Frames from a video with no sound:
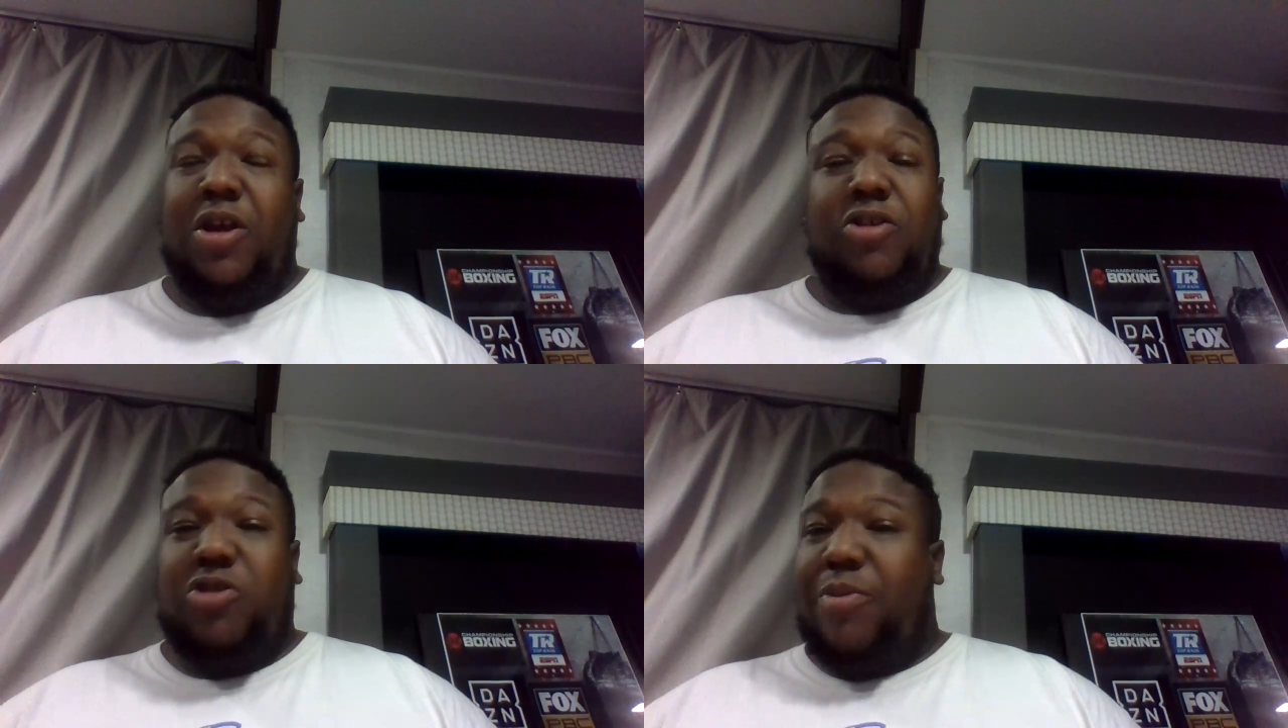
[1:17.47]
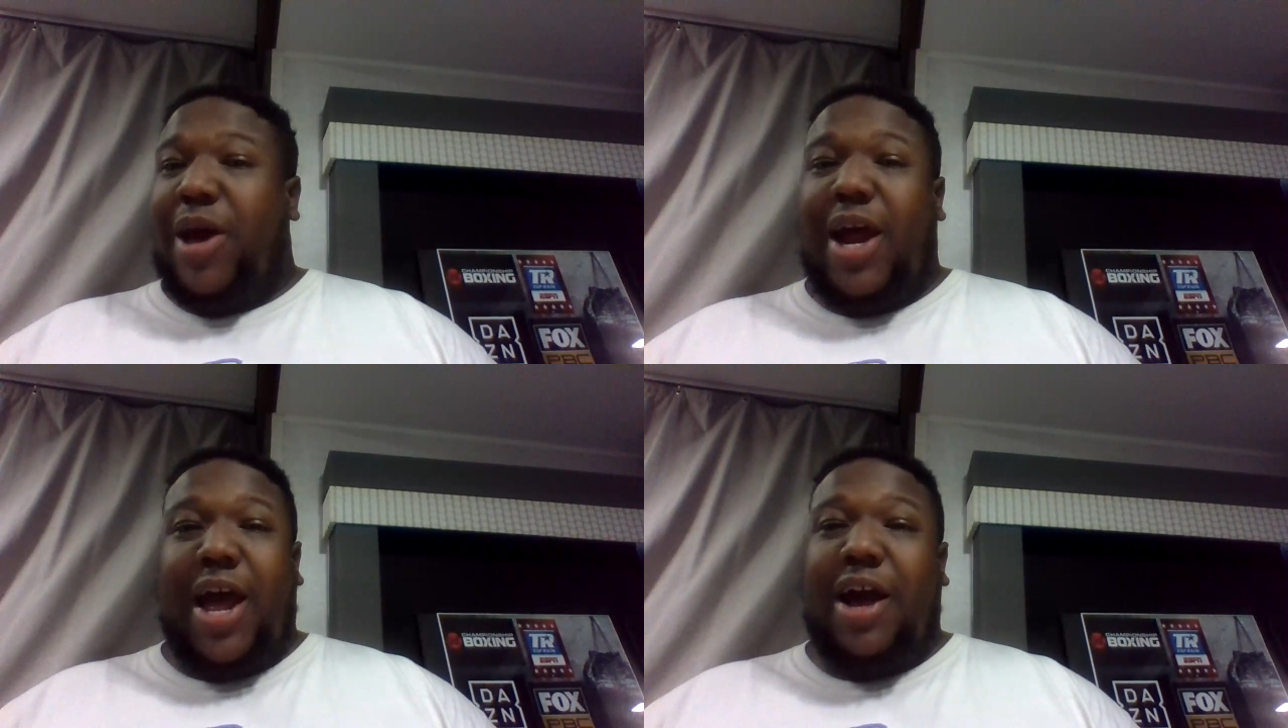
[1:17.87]
So no
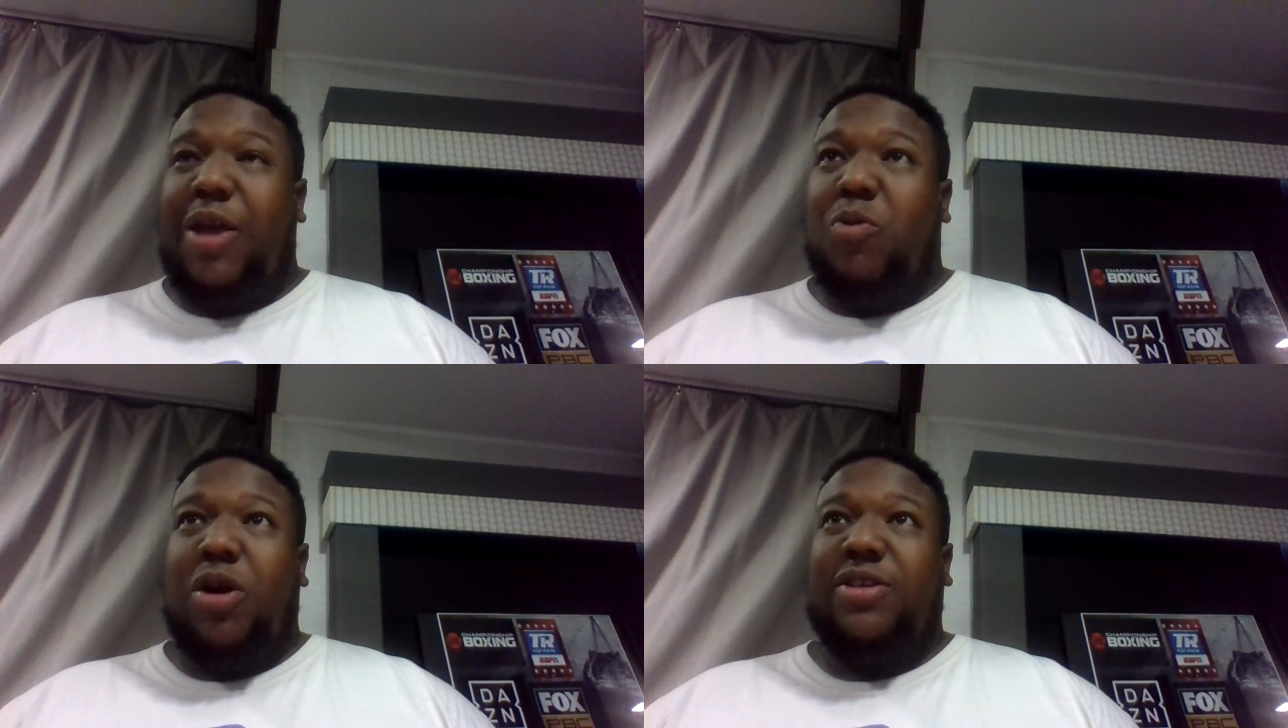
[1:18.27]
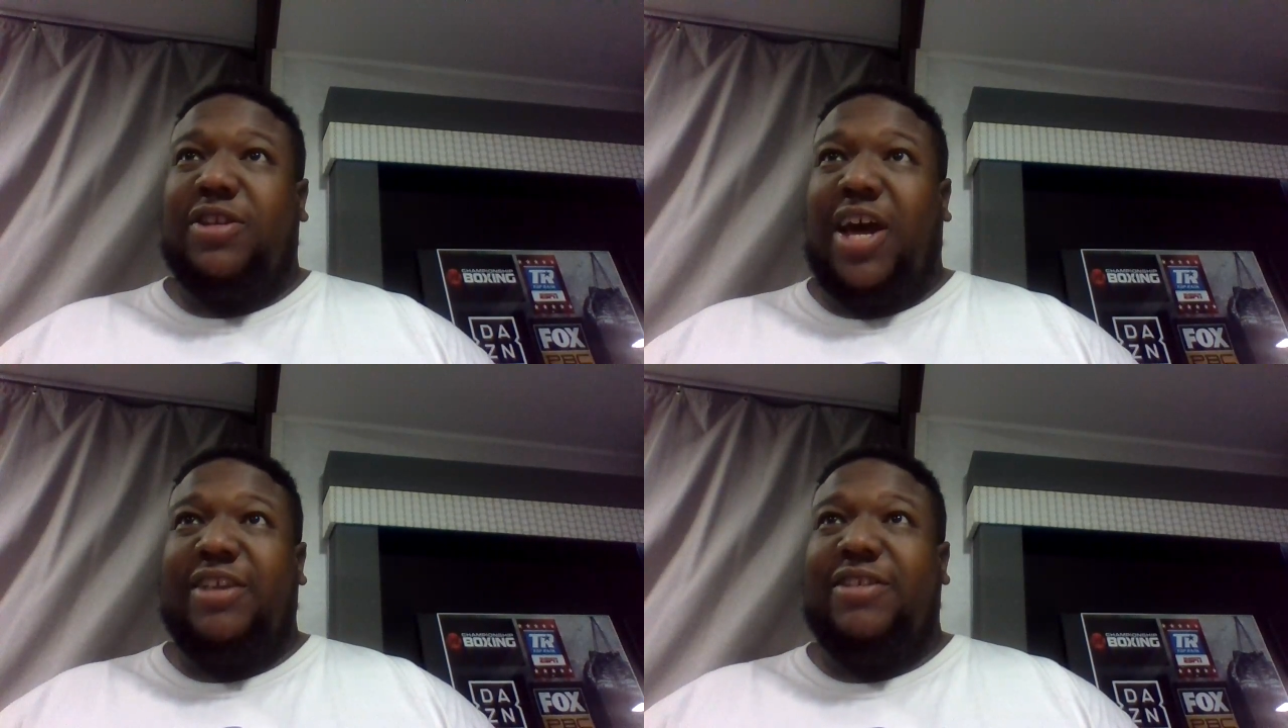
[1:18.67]
matter how he wanted to
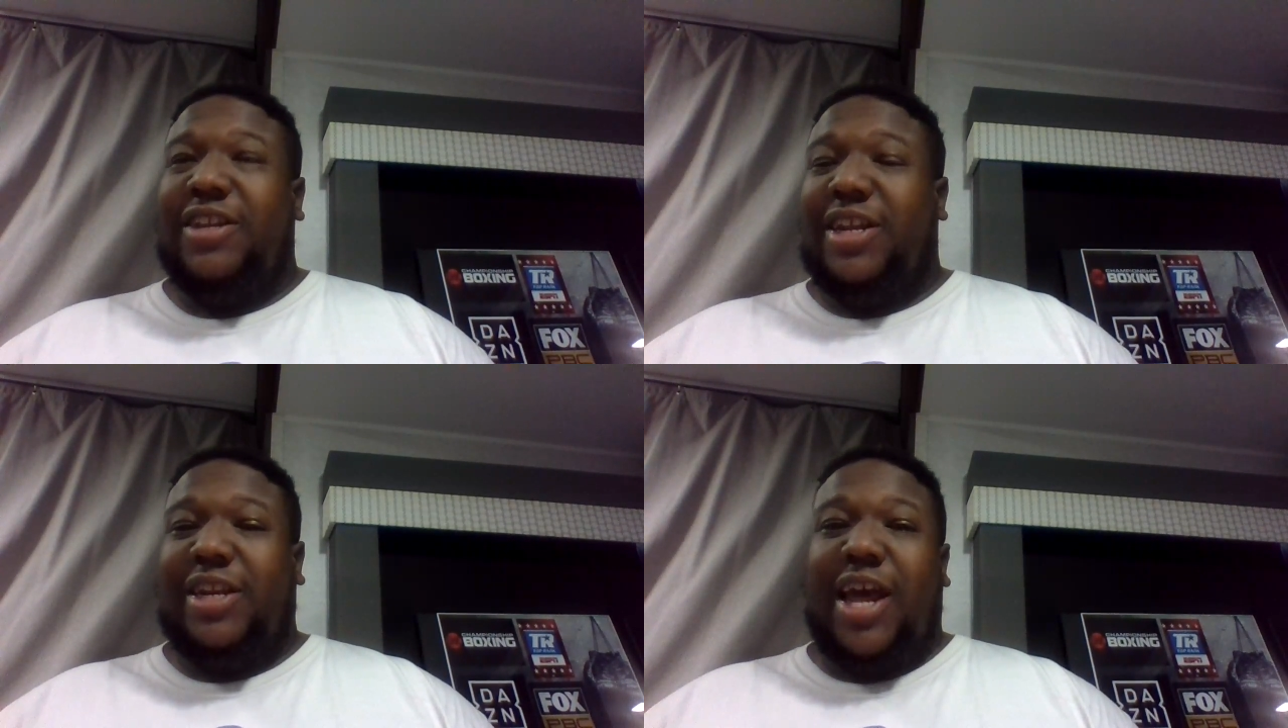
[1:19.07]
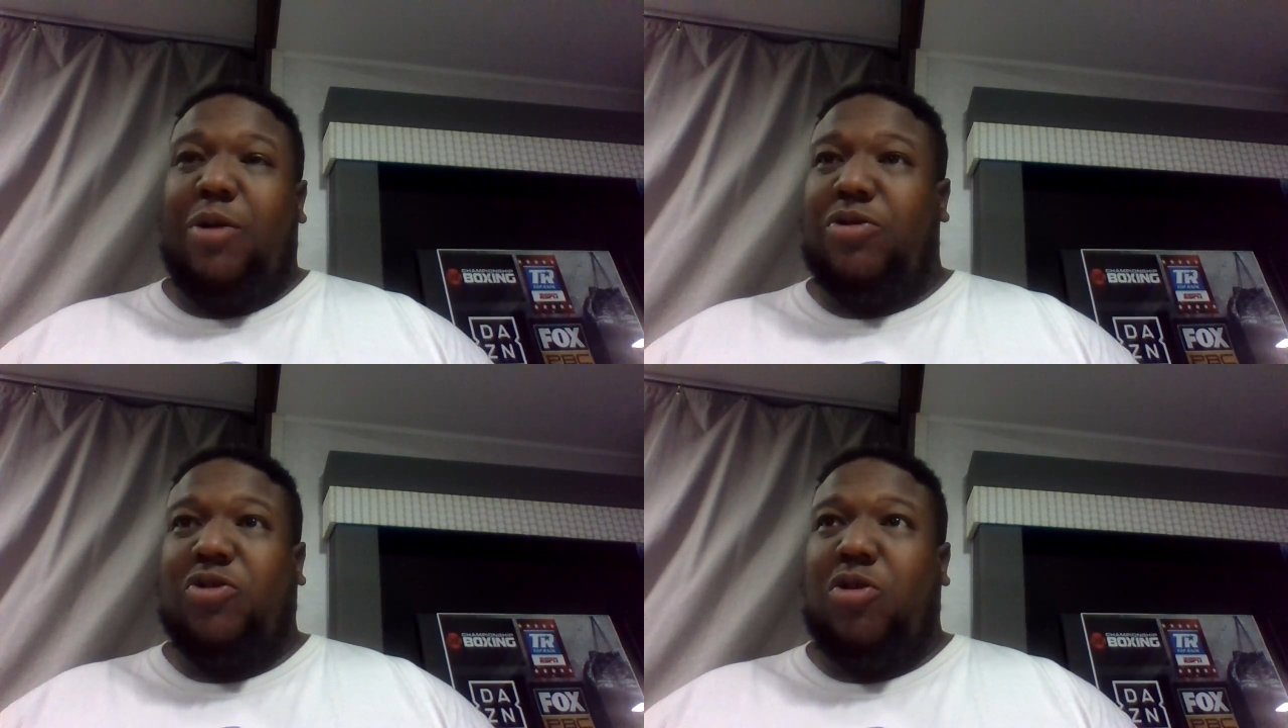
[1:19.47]
slice it, that
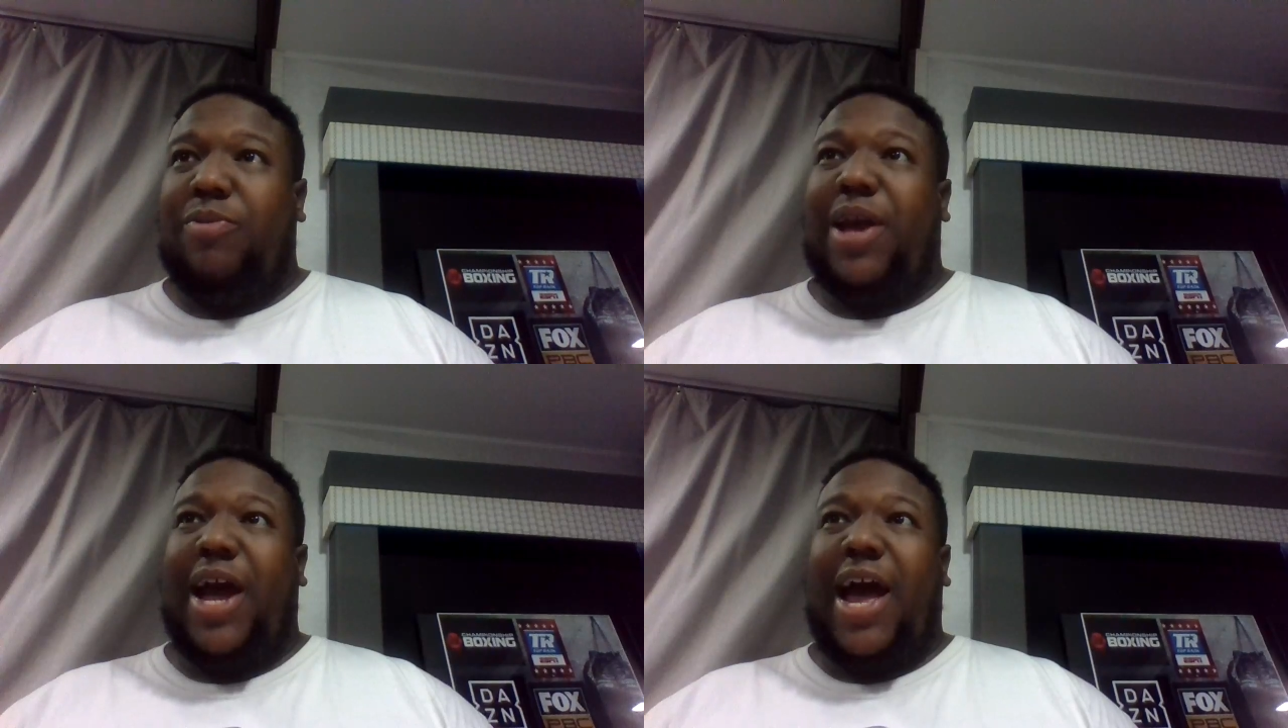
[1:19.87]
was going to be an